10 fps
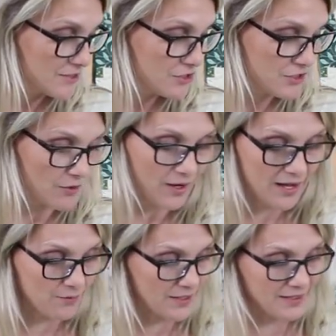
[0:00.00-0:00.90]
So
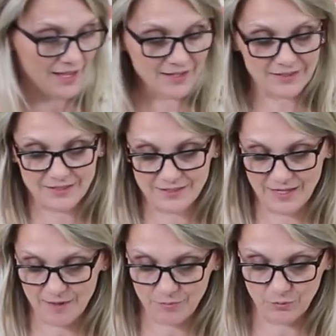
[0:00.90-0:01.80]
our next
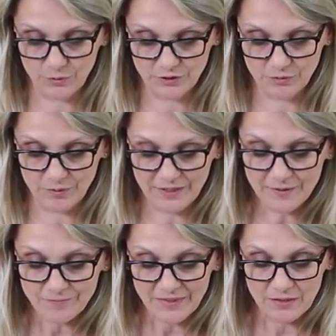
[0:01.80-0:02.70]
step would
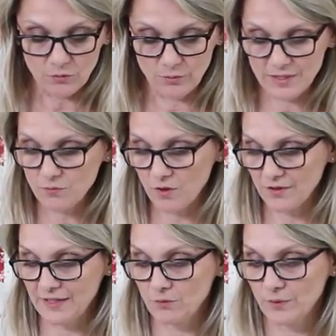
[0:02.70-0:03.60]
be, we
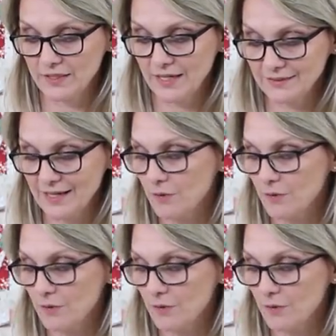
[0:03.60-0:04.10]
wanted, we cut